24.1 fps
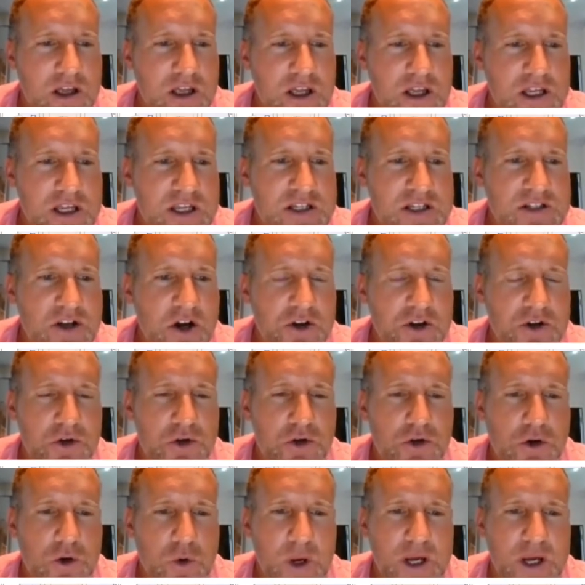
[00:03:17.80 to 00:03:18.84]
He's not
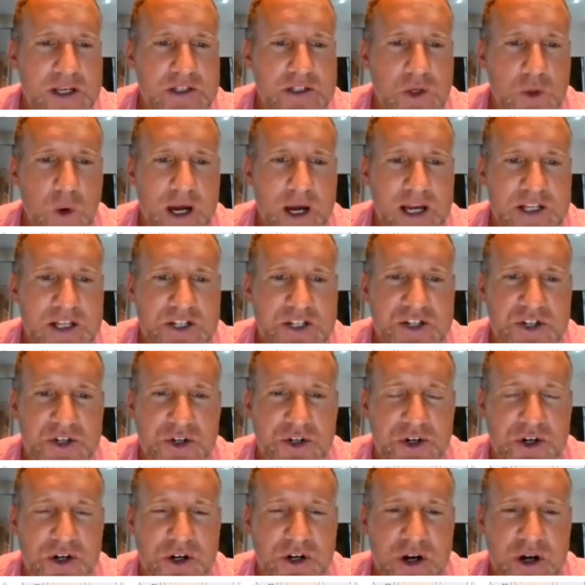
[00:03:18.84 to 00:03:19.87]
always quite
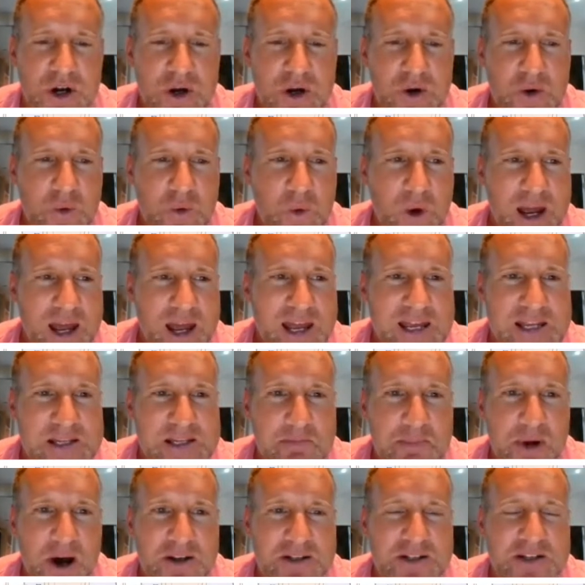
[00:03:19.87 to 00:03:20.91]
sure where his
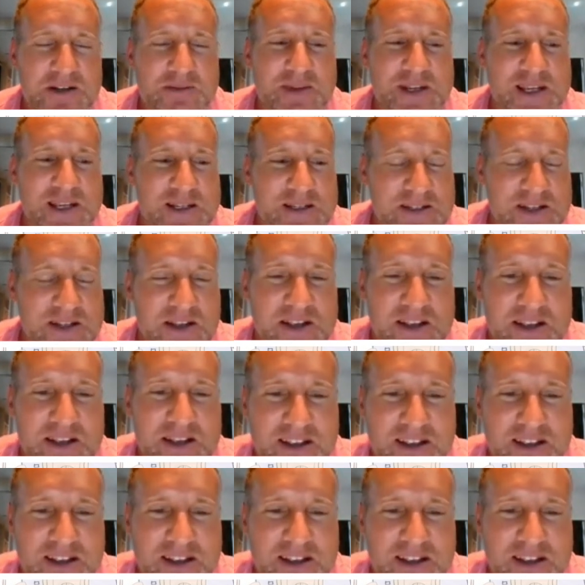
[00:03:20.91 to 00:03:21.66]
bottom is.